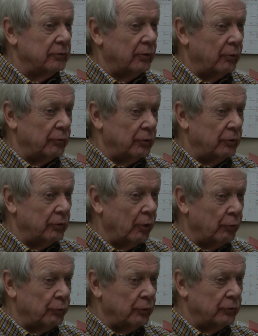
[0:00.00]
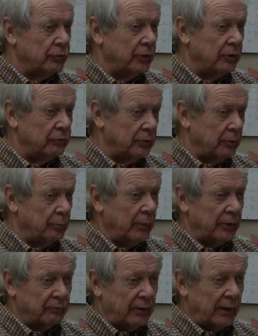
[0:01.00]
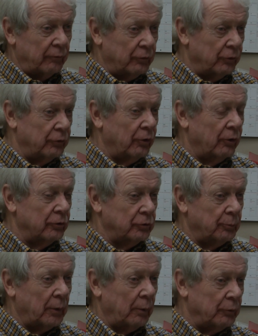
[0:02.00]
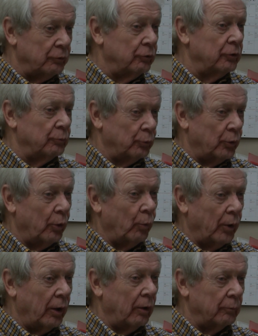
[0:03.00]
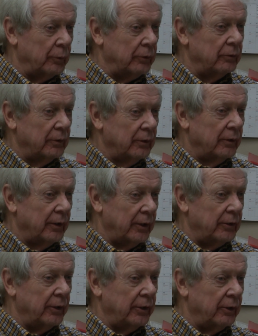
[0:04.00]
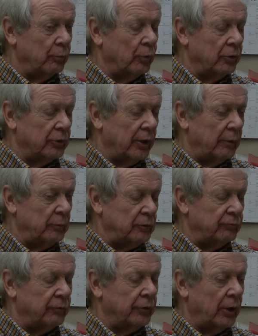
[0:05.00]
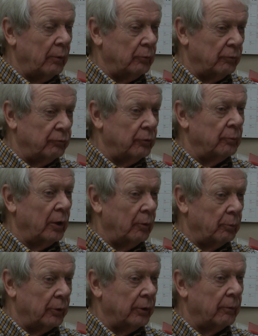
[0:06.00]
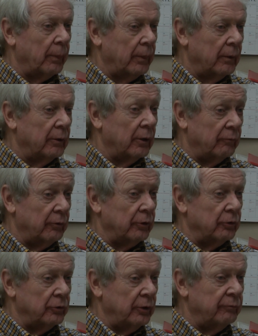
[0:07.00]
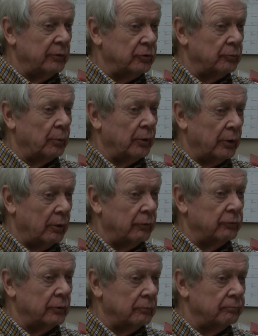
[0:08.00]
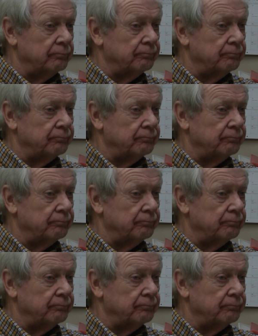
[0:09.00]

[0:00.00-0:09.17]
So to go through a season and make 500 yards, you're probably doing real well, but he did it in one game. He's a phenomenal football player and a very good defensive player also.